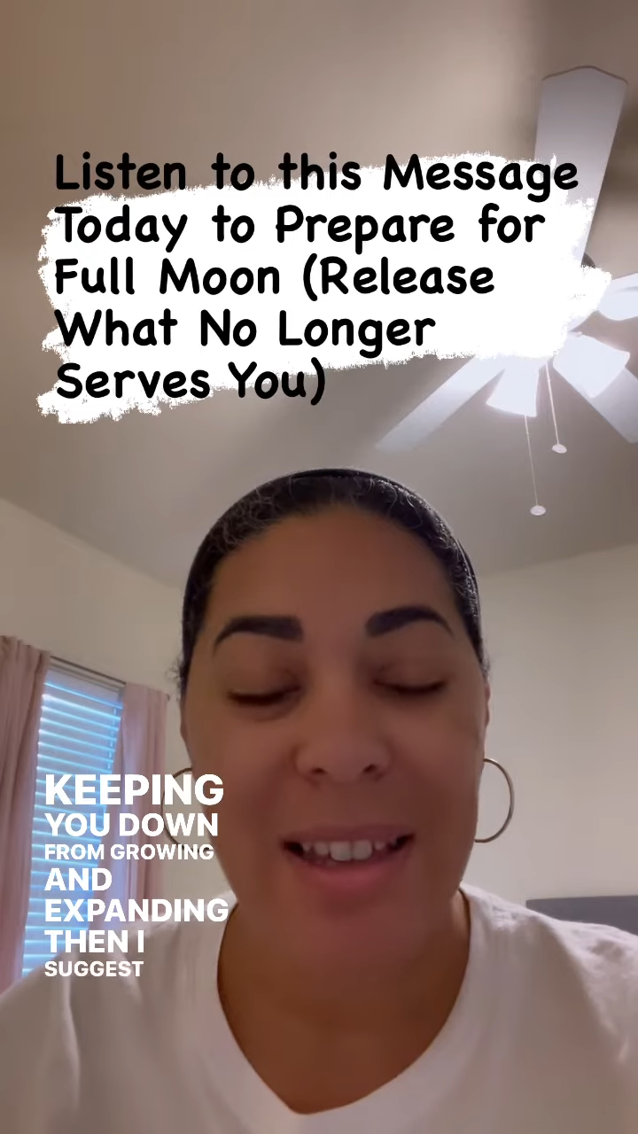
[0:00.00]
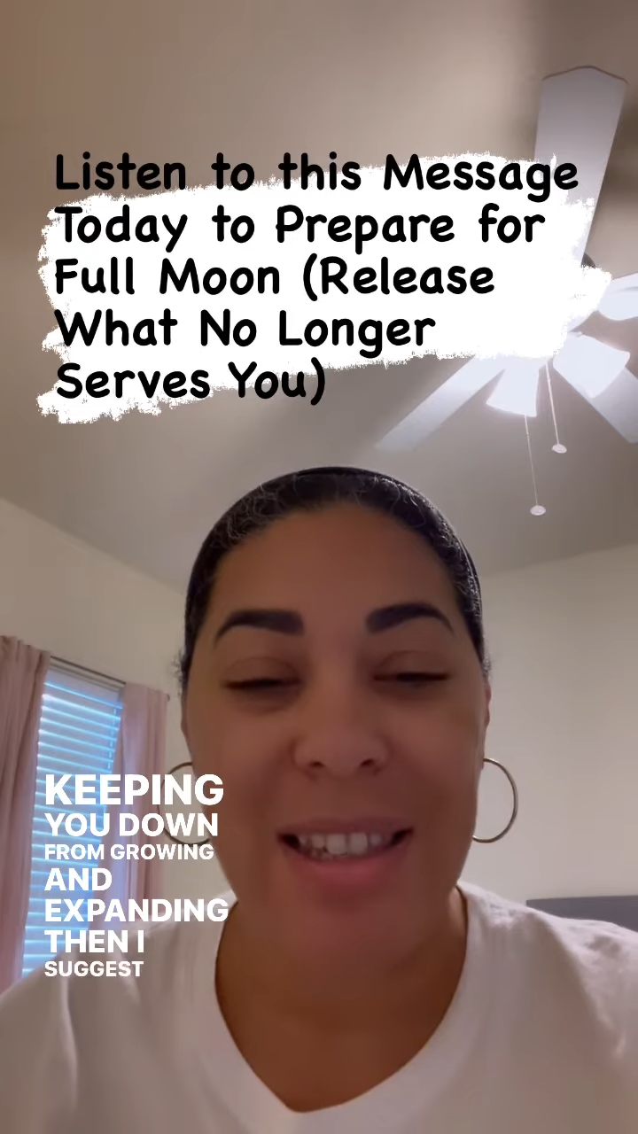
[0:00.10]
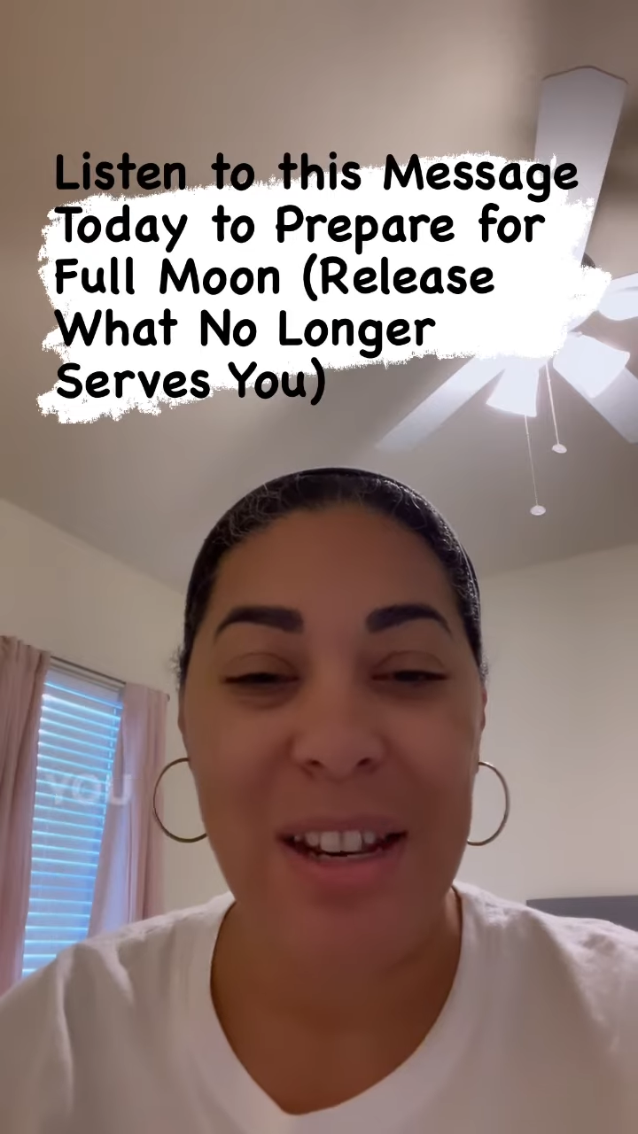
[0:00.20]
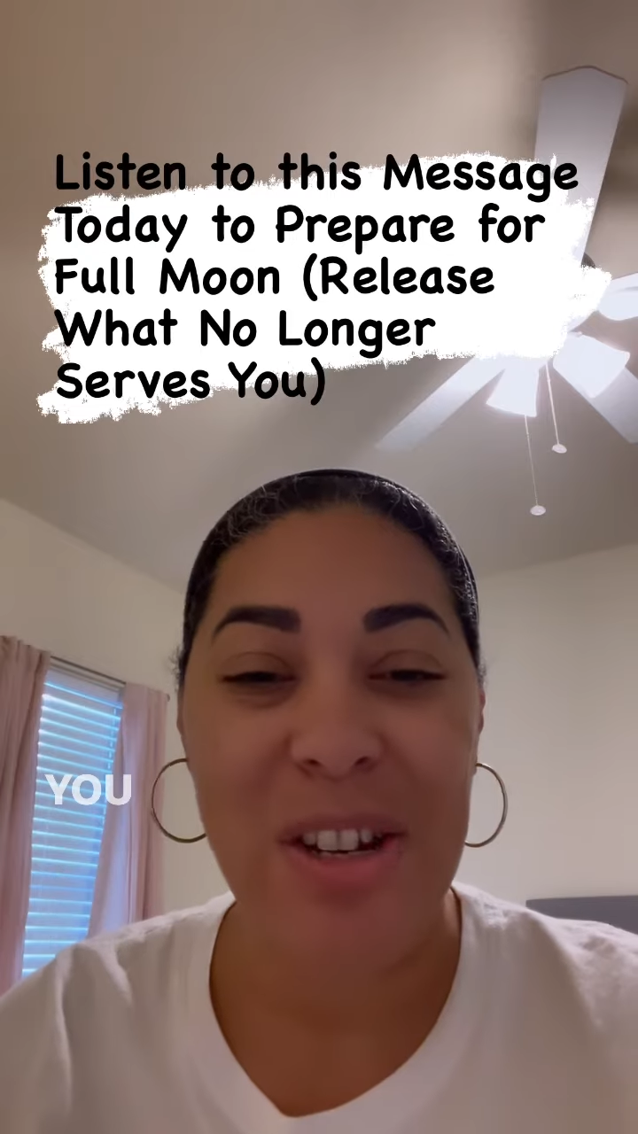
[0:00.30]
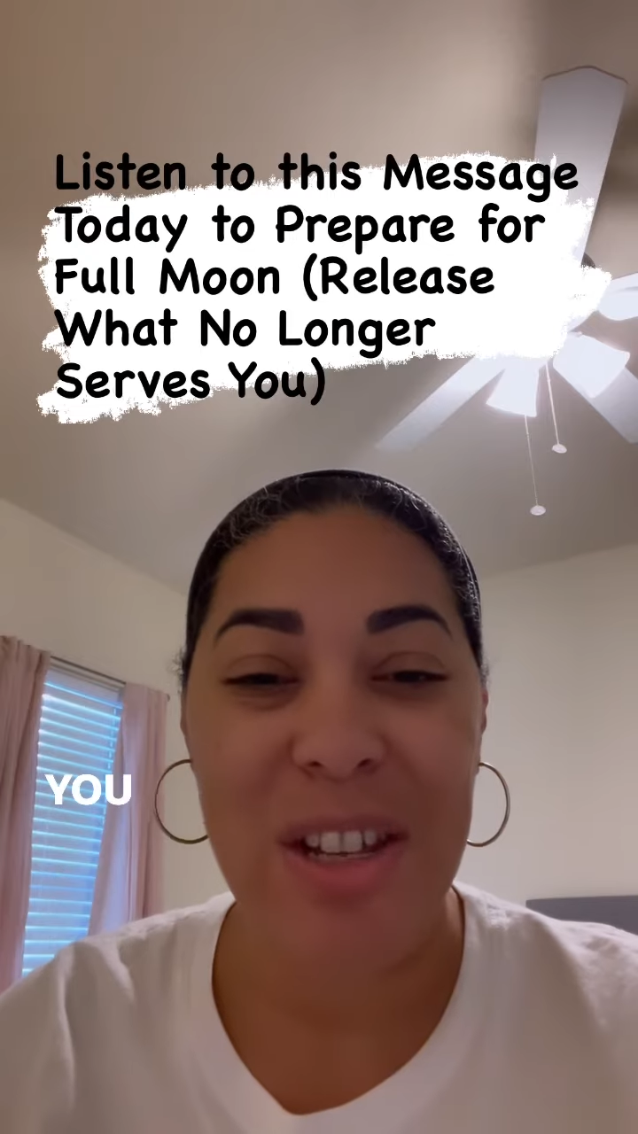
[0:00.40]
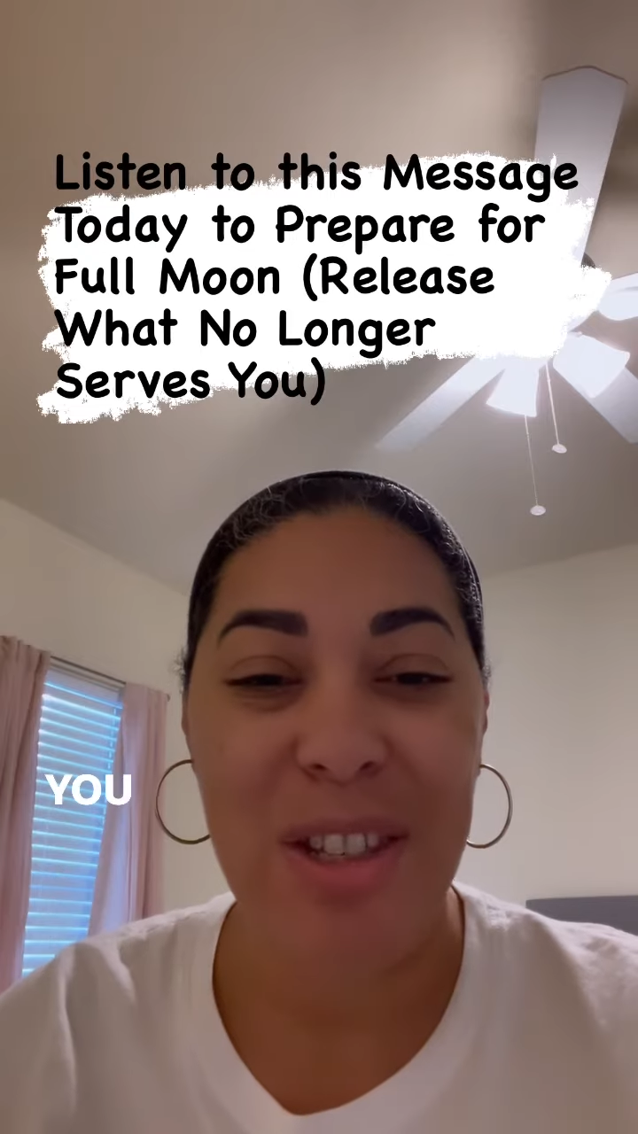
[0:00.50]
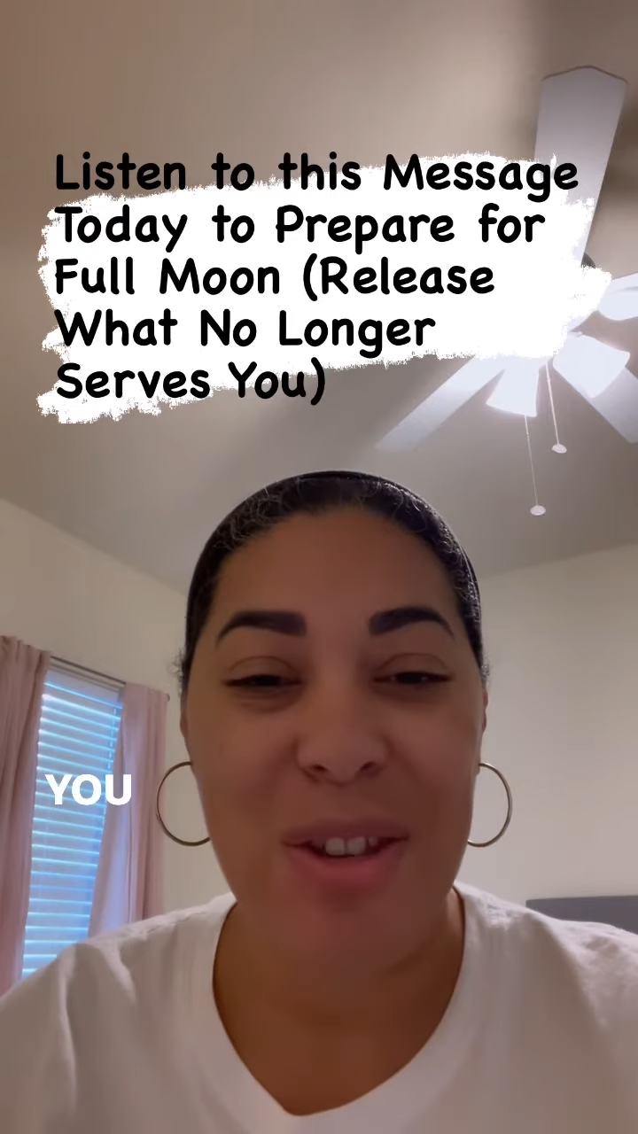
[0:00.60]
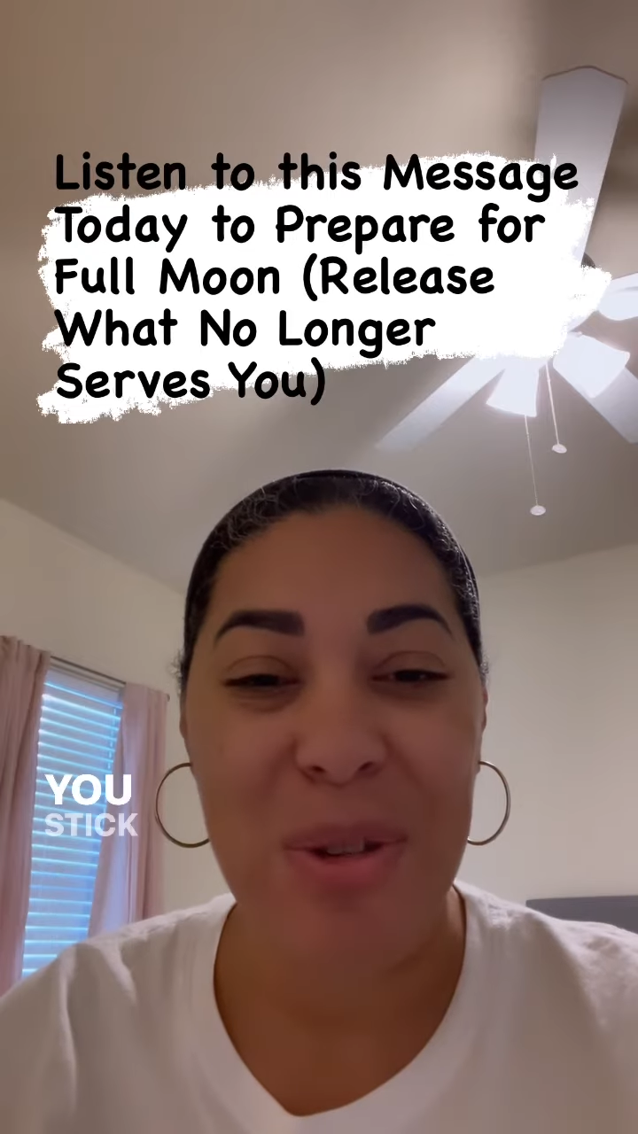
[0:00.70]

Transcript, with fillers: suggest you